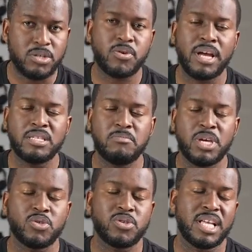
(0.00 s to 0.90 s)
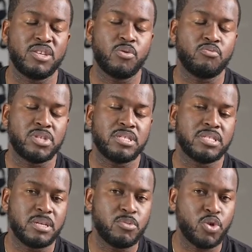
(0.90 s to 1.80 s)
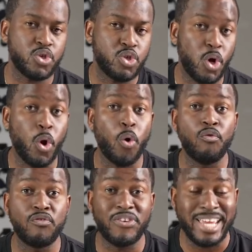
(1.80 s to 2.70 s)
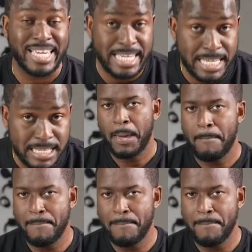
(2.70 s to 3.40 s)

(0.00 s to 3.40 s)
trying to make sure that your system does not overheat.